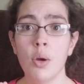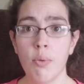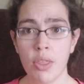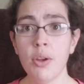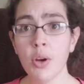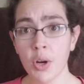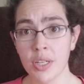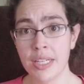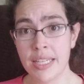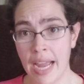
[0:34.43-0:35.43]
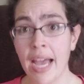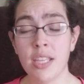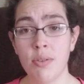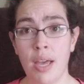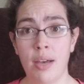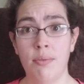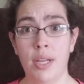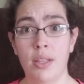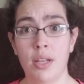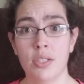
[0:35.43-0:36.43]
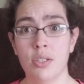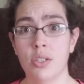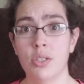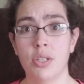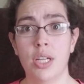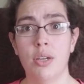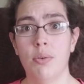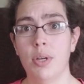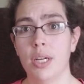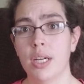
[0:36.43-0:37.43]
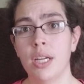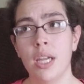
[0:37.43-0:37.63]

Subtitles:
Whether or not you have weight loss surgery, or,